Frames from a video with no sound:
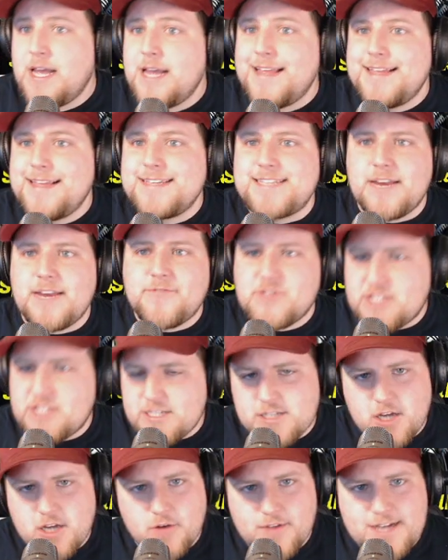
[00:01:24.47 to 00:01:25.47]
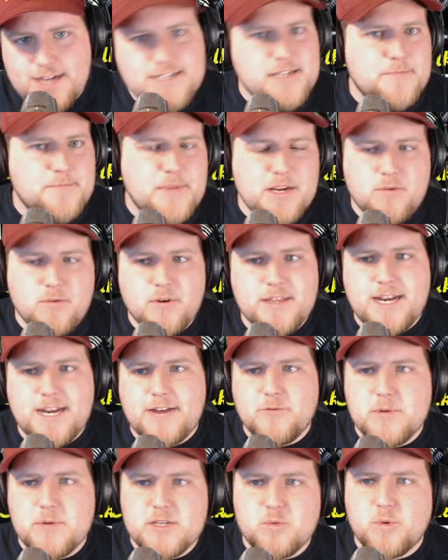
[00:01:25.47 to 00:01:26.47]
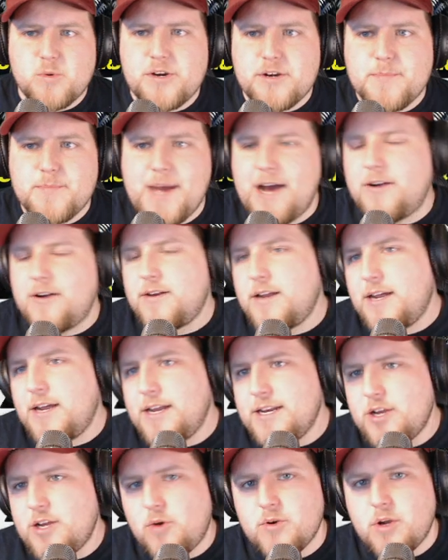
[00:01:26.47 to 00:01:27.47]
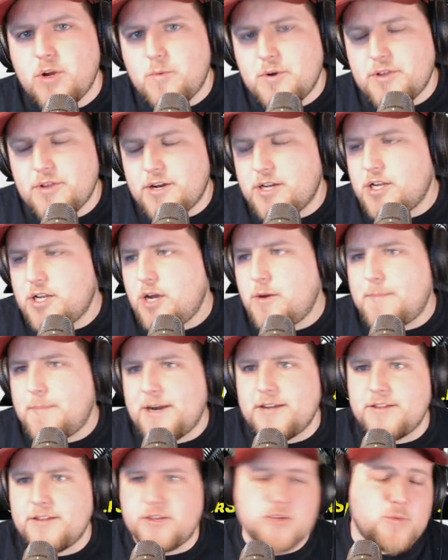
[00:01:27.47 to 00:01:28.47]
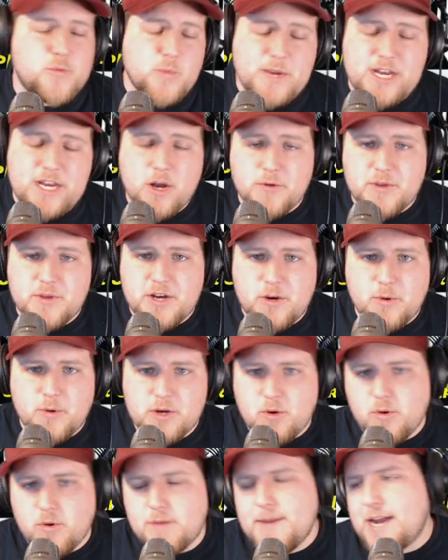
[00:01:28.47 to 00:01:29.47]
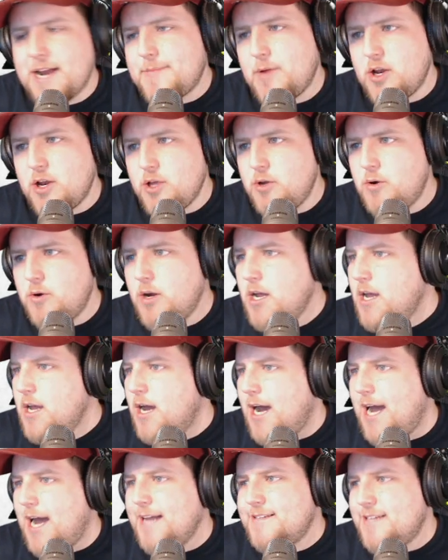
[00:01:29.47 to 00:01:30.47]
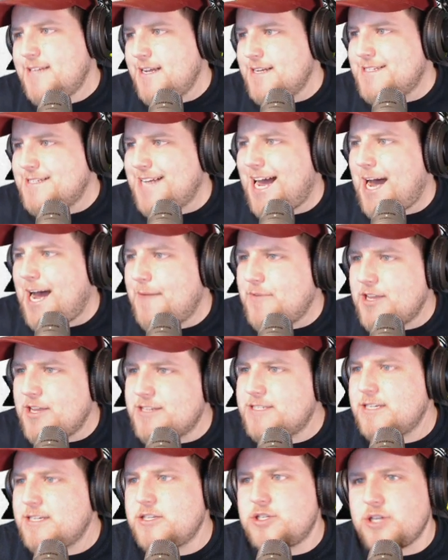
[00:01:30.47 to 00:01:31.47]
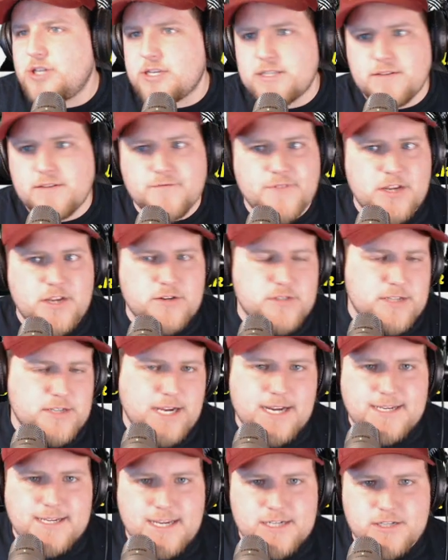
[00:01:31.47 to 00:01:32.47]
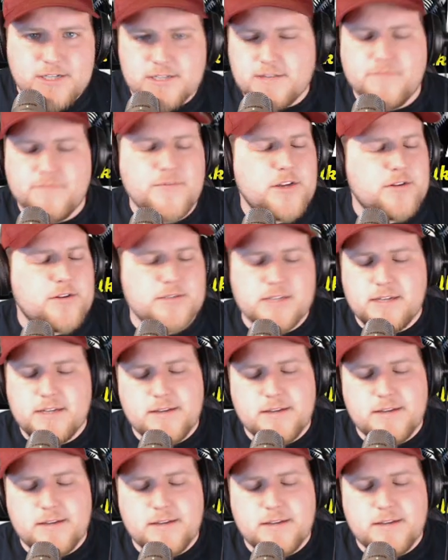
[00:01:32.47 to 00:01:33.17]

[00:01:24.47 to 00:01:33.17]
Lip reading: San Francisco, that's the big one that everybody's weird about and don't know where they're going to go. Apparently, we know they're going quarterback, but who? I say it's obvious, Justin Fields. You got to take Justin Fields,